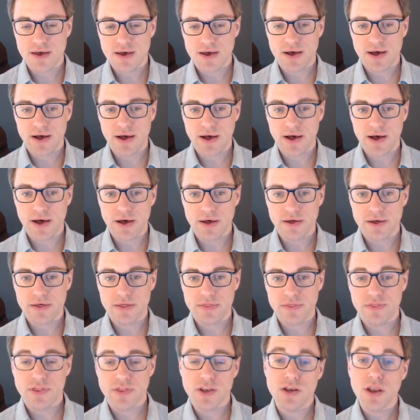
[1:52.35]

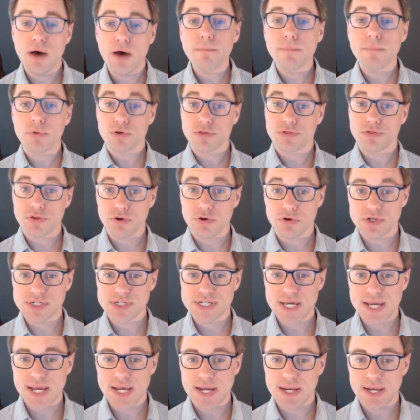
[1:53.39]
the number
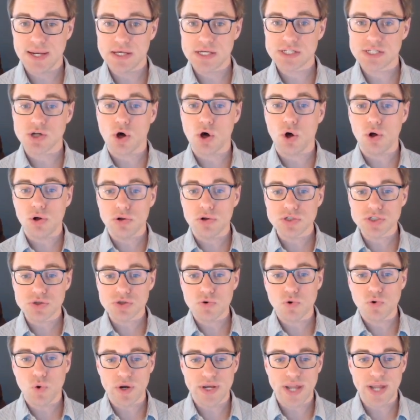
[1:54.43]
13 is
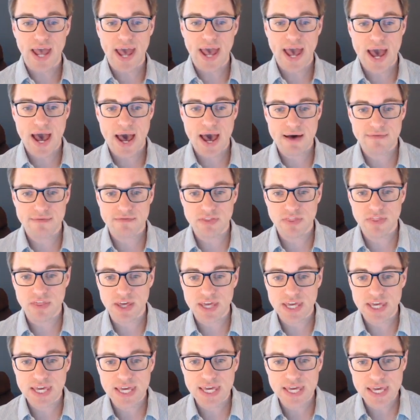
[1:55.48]
also going to have the
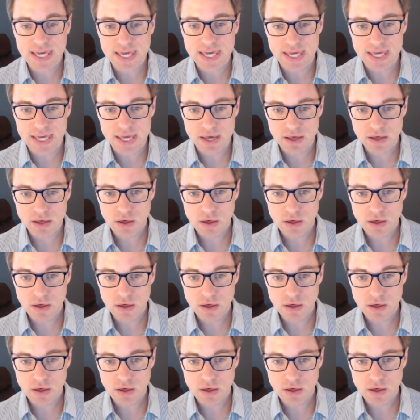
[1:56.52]
key